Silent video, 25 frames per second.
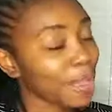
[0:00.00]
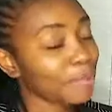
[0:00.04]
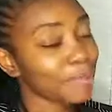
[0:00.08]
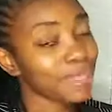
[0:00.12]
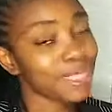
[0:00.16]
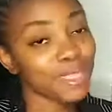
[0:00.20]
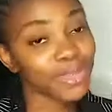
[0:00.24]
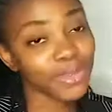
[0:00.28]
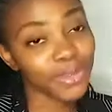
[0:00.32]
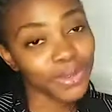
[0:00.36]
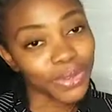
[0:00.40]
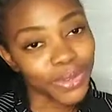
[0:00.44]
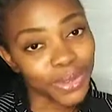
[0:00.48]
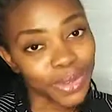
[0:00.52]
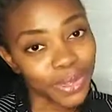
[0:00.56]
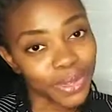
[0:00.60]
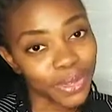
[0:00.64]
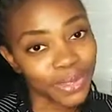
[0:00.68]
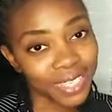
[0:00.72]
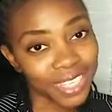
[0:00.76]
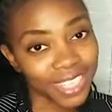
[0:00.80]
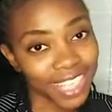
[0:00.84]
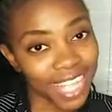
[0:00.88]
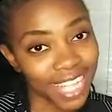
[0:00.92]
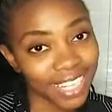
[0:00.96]
I'm still your
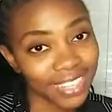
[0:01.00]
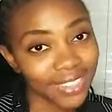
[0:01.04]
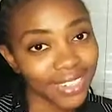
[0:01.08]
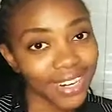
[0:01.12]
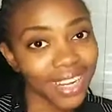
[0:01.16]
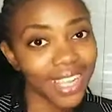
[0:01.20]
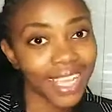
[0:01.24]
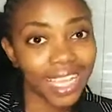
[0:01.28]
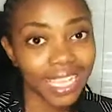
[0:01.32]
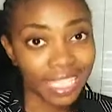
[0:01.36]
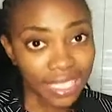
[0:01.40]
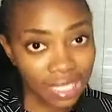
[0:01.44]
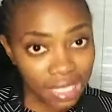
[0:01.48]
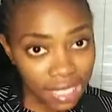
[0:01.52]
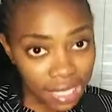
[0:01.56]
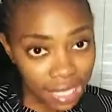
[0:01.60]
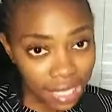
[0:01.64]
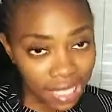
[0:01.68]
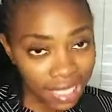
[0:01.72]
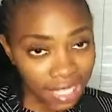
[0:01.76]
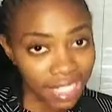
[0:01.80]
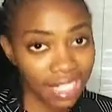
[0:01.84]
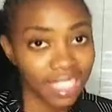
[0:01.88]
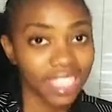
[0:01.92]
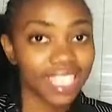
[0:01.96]
girl Sandra and
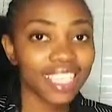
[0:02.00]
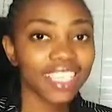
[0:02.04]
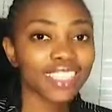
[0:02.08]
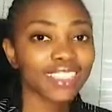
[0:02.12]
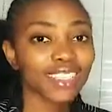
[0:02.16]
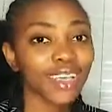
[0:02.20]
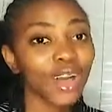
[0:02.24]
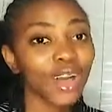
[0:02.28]
this is